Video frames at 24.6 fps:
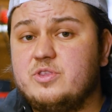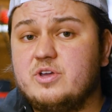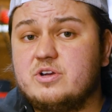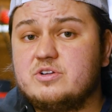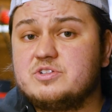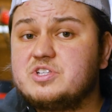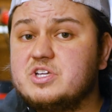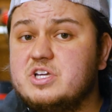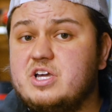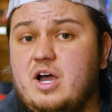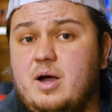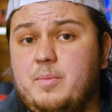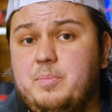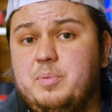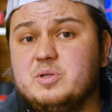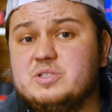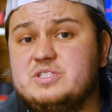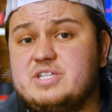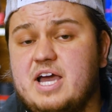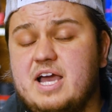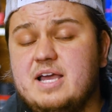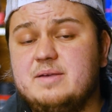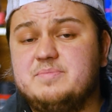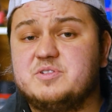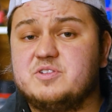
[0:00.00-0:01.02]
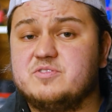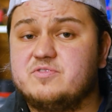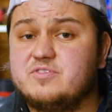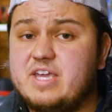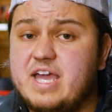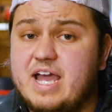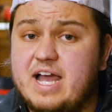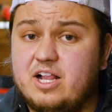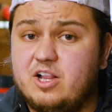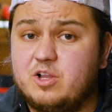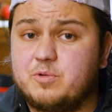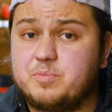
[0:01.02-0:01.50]
There's a couple types of
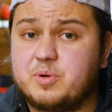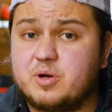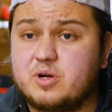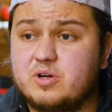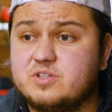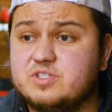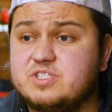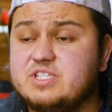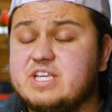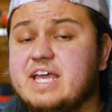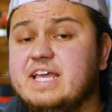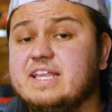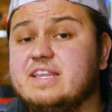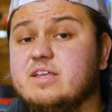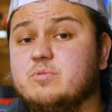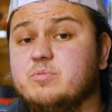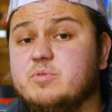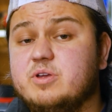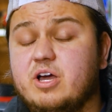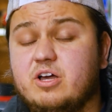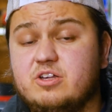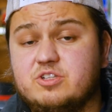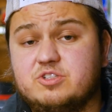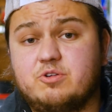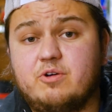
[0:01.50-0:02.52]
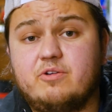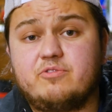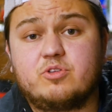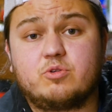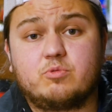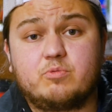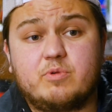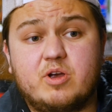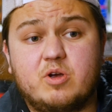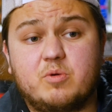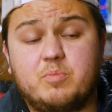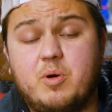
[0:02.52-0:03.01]
calipers, and then we also have the
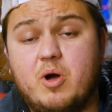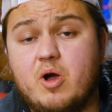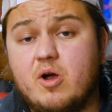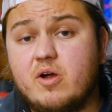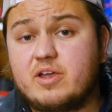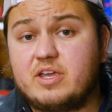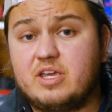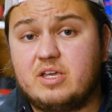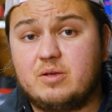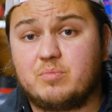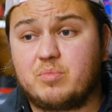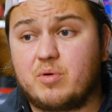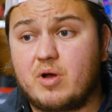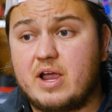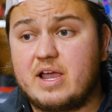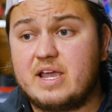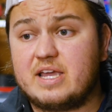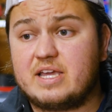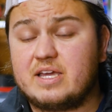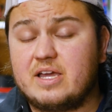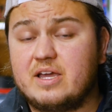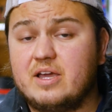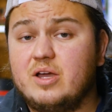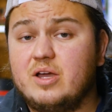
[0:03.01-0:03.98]
rear parking brake,